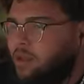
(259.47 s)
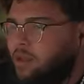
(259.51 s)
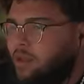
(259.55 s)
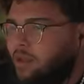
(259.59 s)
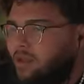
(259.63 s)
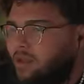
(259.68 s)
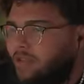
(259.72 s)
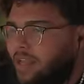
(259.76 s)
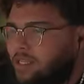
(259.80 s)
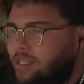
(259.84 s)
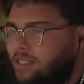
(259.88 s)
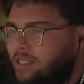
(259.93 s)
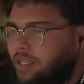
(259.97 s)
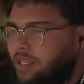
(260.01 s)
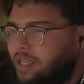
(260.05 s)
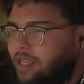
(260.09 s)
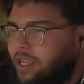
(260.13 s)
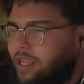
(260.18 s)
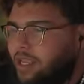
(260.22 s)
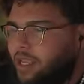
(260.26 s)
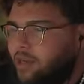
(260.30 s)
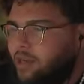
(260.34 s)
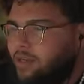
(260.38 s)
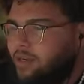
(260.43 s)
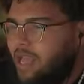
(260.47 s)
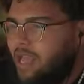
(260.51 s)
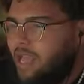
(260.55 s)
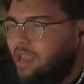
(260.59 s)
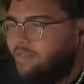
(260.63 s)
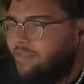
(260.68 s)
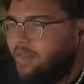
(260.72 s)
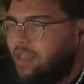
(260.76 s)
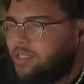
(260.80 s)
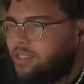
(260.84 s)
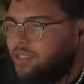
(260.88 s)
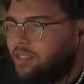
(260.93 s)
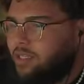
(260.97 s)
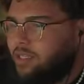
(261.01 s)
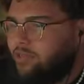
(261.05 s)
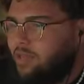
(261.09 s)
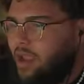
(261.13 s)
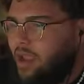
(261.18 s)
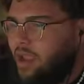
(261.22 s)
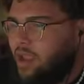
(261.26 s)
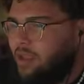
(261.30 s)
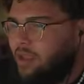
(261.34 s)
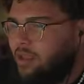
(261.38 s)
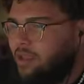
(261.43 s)
Eventually, you gonna die eventually, yeah,
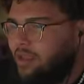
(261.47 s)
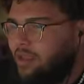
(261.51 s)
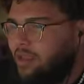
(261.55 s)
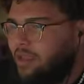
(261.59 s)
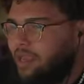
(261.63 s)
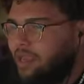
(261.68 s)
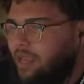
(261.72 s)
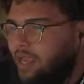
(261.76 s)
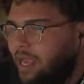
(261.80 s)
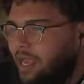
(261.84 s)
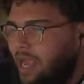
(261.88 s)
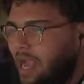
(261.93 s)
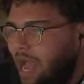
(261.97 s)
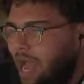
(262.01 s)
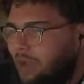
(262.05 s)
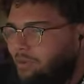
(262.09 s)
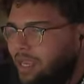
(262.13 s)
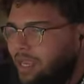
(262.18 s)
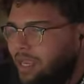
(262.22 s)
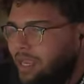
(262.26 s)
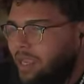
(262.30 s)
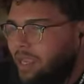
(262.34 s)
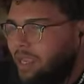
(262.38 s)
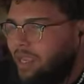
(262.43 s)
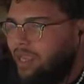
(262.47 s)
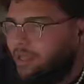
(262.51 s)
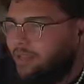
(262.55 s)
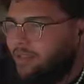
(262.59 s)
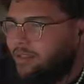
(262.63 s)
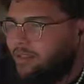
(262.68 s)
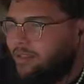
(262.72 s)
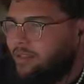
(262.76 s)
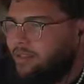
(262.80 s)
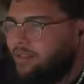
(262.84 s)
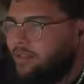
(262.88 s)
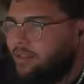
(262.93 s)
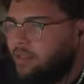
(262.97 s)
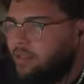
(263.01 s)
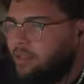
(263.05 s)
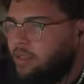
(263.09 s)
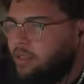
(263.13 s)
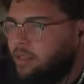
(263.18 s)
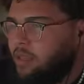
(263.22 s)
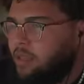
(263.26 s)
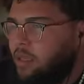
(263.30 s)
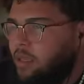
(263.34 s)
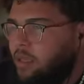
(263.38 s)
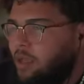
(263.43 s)
right? Yeah. How many hits?
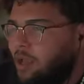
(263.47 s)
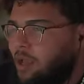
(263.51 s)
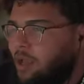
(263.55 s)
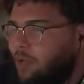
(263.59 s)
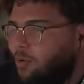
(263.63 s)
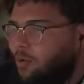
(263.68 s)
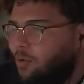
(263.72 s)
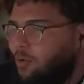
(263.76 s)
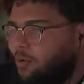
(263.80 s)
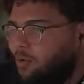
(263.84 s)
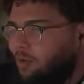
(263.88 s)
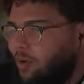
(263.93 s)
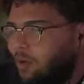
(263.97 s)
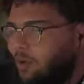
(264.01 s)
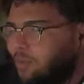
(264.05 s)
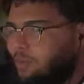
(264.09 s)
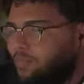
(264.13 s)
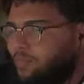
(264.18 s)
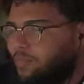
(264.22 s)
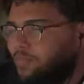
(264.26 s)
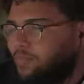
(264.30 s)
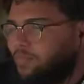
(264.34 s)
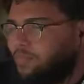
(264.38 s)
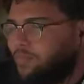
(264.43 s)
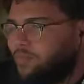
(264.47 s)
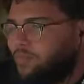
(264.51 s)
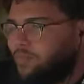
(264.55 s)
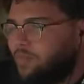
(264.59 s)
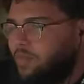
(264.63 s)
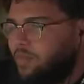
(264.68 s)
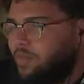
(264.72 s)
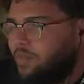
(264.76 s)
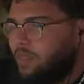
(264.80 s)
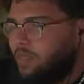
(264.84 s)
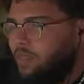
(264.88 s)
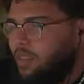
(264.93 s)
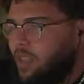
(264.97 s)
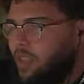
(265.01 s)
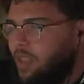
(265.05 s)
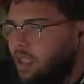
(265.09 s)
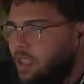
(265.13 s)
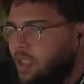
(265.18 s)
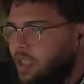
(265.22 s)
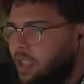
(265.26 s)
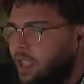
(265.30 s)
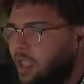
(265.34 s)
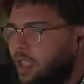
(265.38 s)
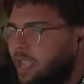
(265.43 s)
Yeah. I got it.
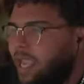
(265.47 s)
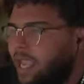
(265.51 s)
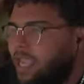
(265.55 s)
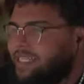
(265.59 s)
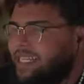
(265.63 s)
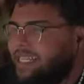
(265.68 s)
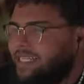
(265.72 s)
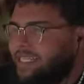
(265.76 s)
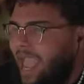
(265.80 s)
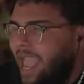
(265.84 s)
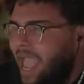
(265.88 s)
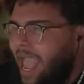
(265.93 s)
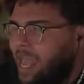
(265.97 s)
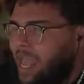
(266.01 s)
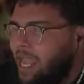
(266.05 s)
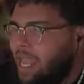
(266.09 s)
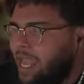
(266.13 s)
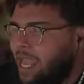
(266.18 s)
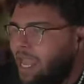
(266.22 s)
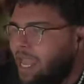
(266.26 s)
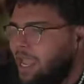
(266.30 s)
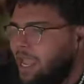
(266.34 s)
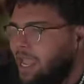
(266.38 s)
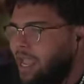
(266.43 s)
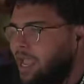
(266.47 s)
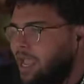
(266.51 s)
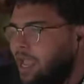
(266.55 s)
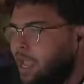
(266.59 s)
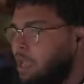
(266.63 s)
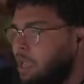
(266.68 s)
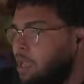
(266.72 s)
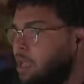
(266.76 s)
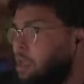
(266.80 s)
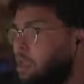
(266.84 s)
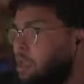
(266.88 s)
Yeah. yeah. Is he dead?